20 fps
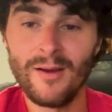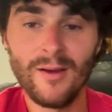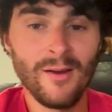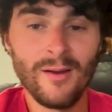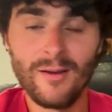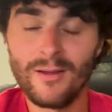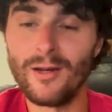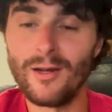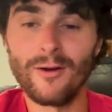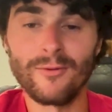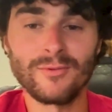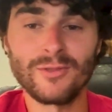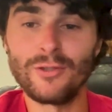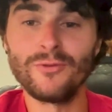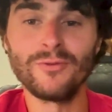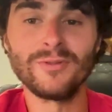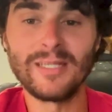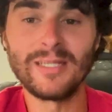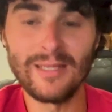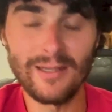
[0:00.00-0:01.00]

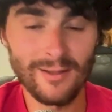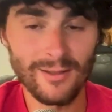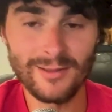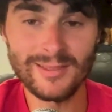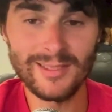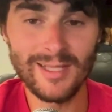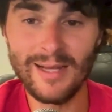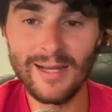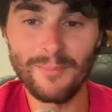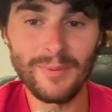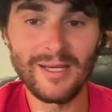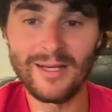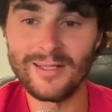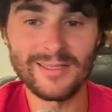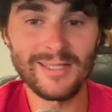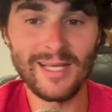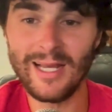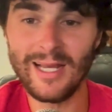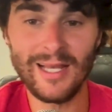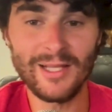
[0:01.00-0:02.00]
2 tears, like,
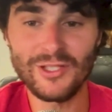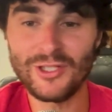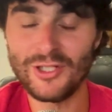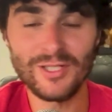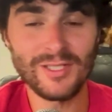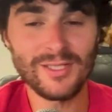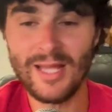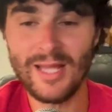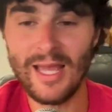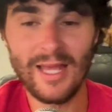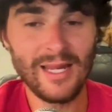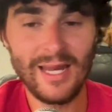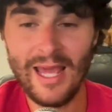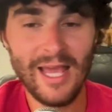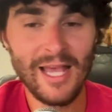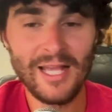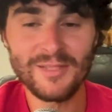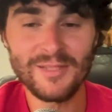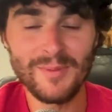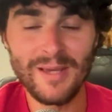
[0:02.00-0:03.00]
because like, it's just, it
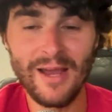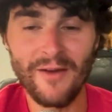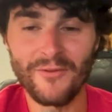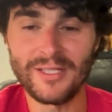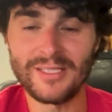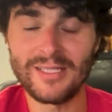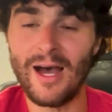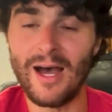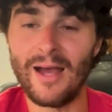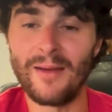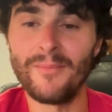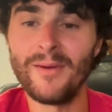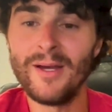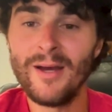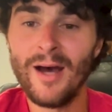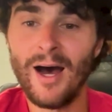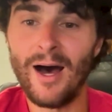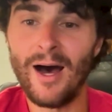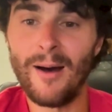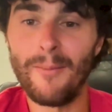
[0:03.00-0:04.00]
hits me every time.
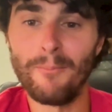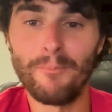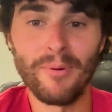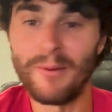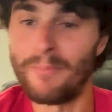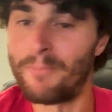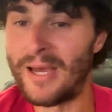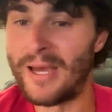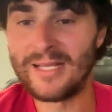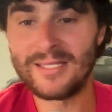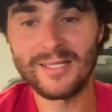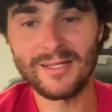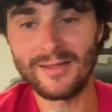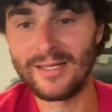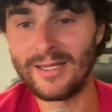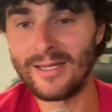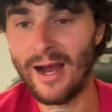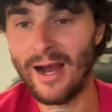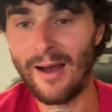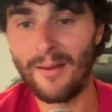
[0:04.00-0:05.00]
But
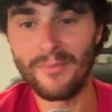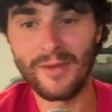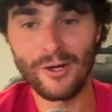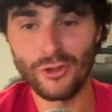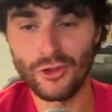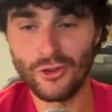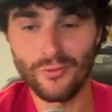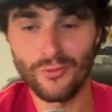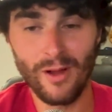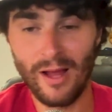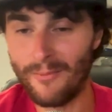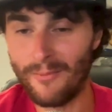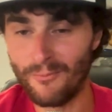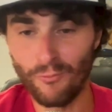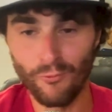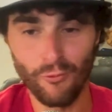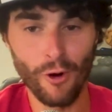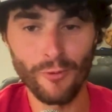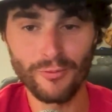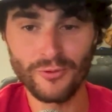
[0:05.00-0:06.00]
basically on there,
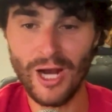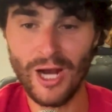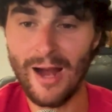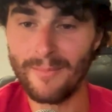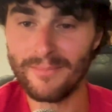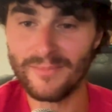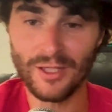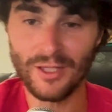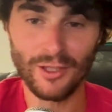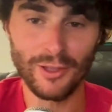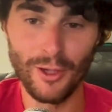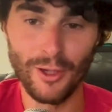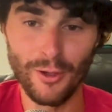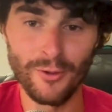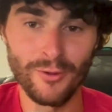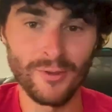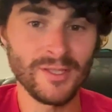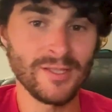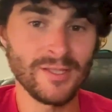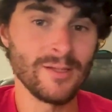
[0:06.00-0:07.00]
I'm rope drop to
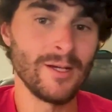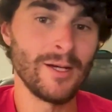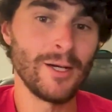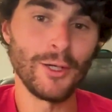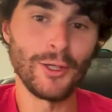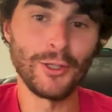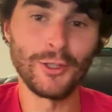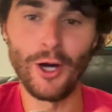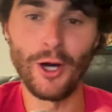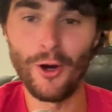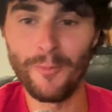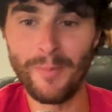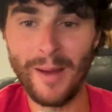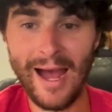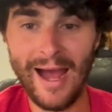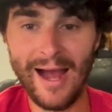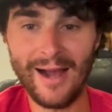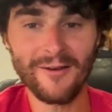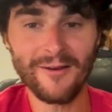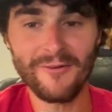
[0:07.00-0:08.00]
close, go
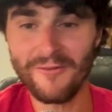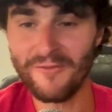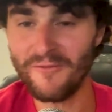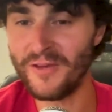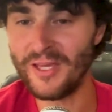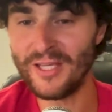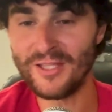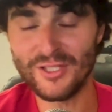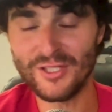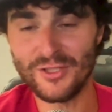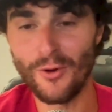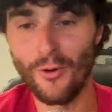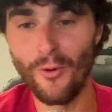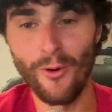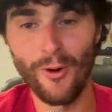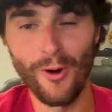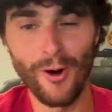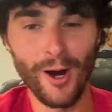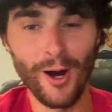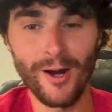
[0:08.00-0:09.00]
back, feet
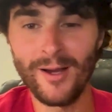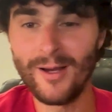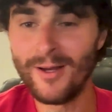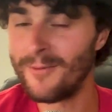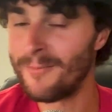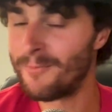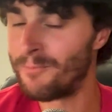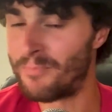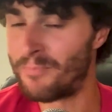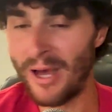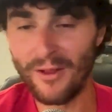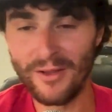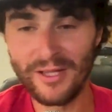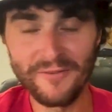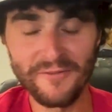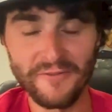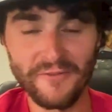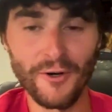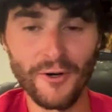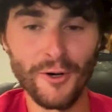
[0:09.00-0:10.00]
sore, belly
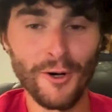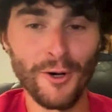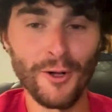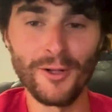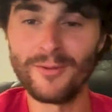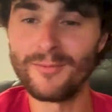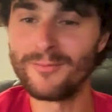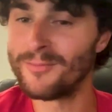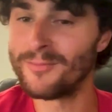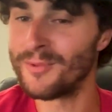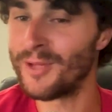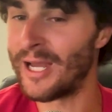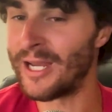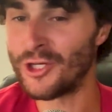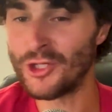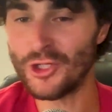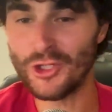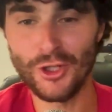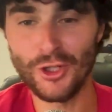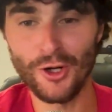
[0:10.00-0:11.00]
full, like
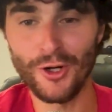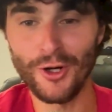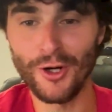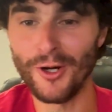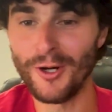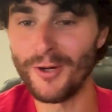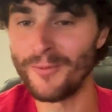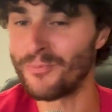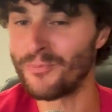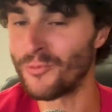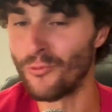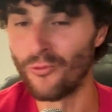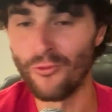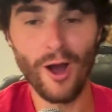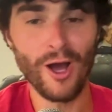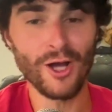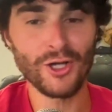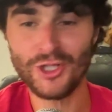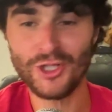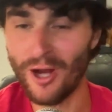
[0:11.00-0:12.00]
sugar
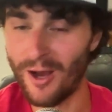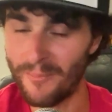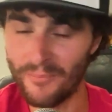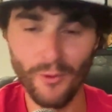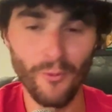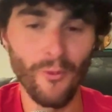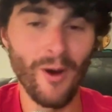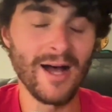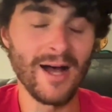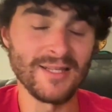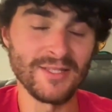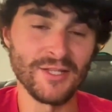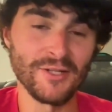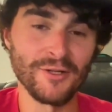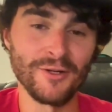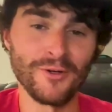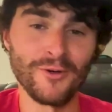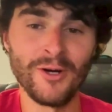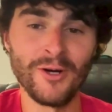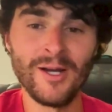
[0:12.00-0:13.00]
rush up the
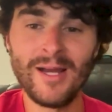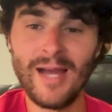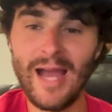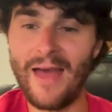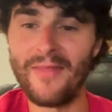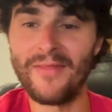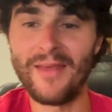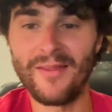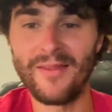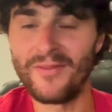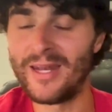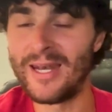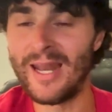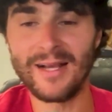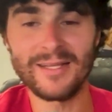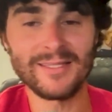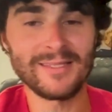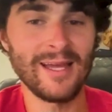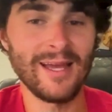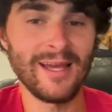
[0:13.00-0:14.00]
wazoo. And then the
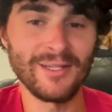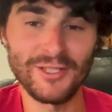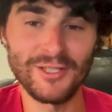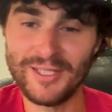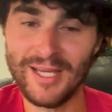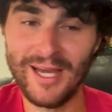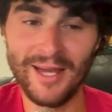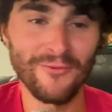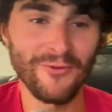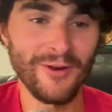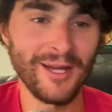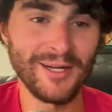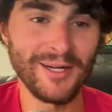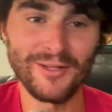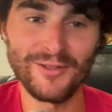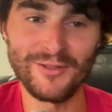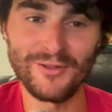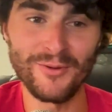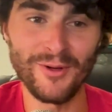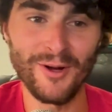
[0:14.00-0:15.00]
next day, just getting ready
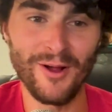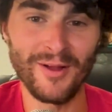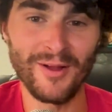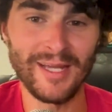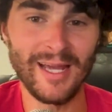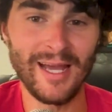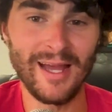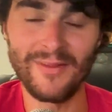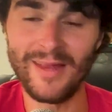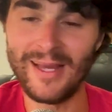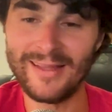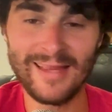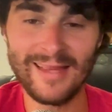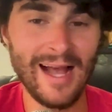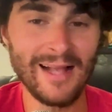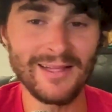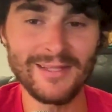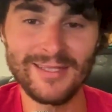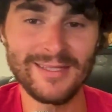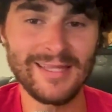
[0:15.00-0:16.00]
to do it all again. Like
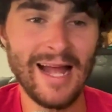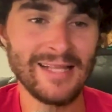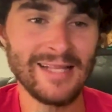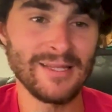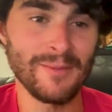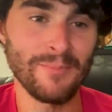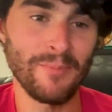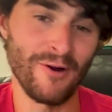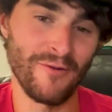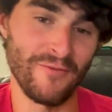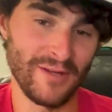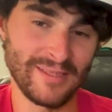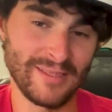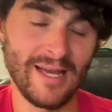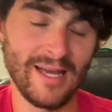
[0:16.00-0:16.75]
that's the perfect day